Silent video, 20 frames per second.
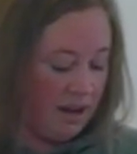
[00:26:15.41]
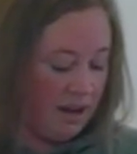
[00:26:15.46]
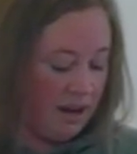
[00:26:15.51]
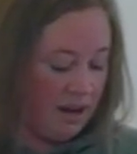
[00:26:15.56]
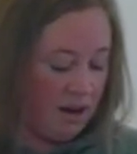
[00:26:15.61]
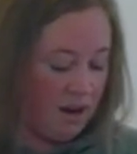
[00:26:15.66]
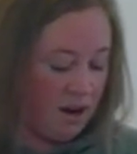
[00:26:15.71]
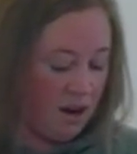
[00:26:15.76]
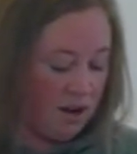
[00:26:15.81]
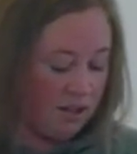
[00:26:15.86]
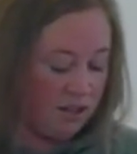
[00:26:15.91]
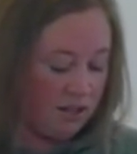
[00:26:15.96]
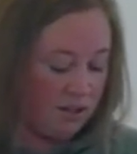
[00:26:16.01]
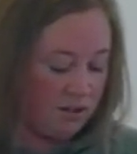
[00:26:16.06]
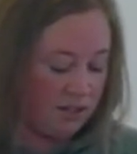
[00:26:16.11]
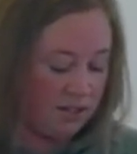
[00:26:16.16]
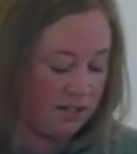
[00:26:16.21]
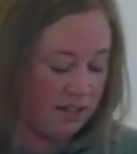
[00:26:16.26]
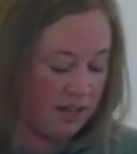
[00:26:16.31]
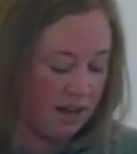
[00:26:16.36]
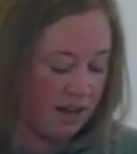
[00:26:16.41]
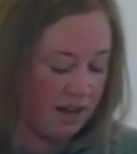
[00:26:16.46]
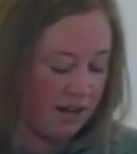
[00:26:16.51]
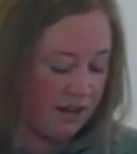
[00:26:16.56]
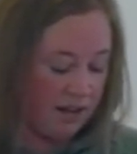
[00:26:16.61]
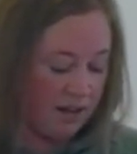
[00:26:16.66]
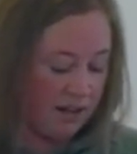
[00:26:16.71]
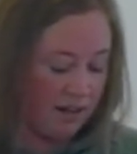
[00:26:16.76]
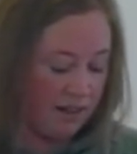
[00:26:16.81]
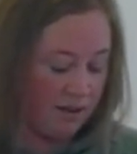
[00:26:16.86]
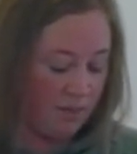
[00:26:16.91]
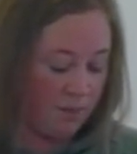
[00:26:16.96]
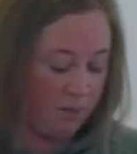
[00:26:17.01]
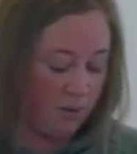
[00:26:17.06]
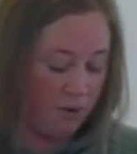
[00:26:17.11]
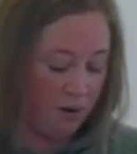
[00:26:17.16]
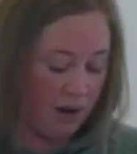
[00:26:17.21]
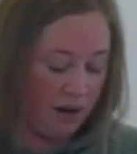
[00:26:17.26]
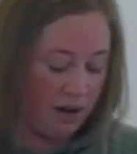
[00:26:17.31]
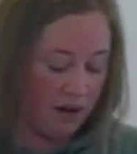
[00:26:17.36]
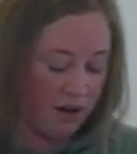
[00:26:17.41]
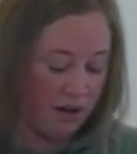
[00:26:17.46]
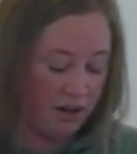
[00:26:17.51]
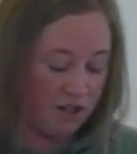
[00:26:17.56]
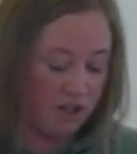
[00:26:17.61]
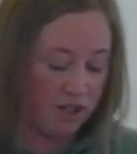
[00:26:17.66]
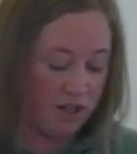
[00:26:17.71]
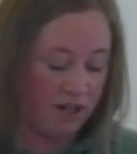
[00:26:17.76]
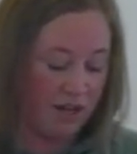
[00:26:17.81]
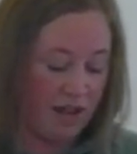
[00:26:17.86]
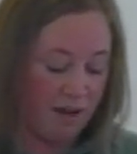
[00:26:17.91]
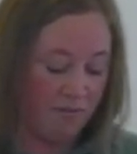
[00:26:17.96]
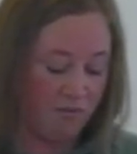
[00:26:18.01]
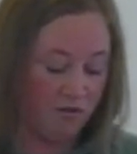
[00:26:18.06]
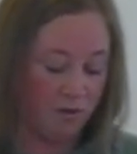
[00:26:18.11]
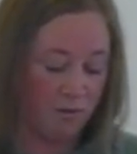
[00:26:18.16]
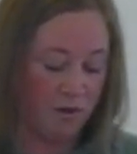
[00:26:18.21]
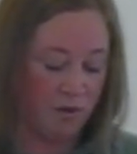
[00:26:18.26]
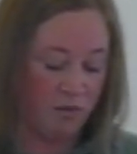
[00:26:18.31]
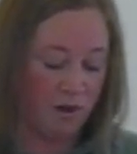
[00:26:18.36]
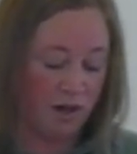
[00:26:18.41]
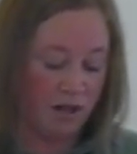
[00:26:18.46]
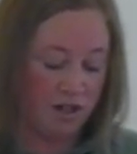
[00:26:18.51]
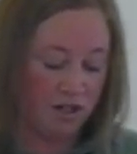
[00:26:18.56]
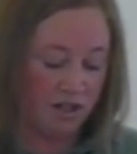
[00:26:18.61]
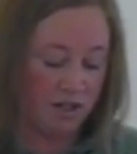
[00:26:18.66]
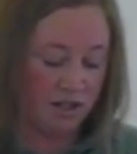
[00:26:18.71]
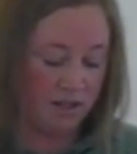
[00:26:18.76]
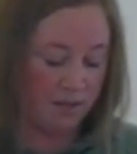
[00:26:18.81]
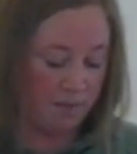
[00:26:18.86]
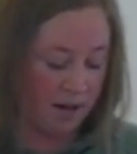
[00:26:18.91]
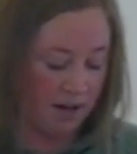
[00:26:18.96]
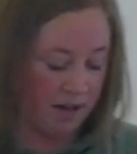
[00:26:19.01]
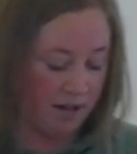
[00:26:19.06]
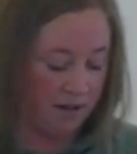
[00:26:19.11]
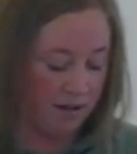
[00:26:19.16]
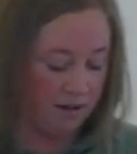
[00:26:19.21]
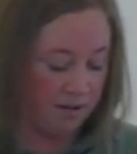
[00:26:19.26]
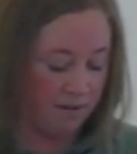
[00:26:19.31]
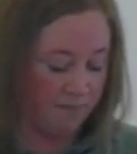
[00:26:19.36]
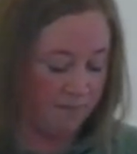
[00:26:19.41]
It also said the prayer should come from a righteous man,